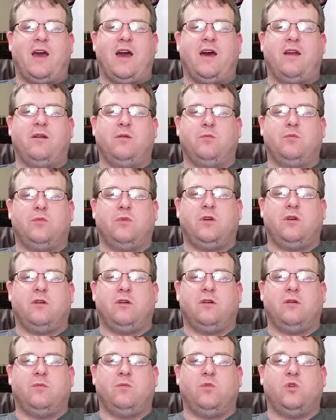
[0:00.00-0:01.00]
Adam,
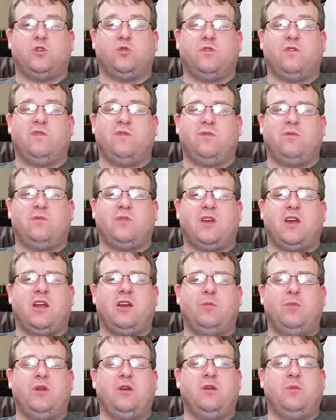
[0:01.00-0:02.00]
which we've
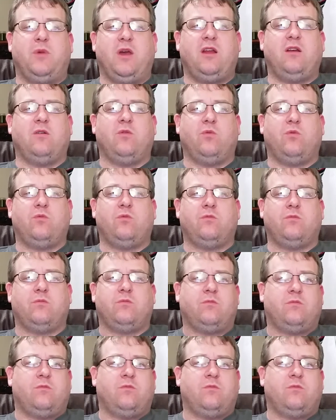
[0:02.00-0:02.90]
kind of been debating.